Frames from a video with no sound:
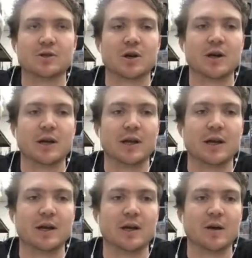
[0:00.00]
trying to
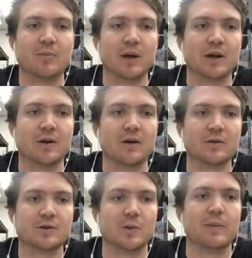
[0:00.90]
get a better
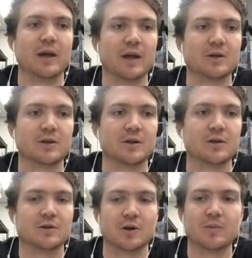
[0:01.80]
swimming action on
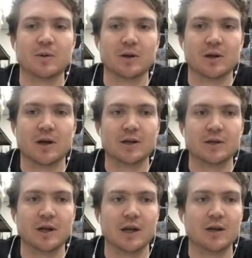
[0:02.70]
the drop on a light
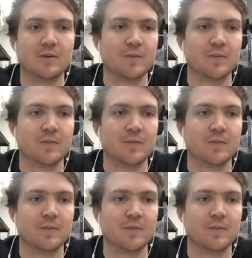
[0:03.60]
jig head.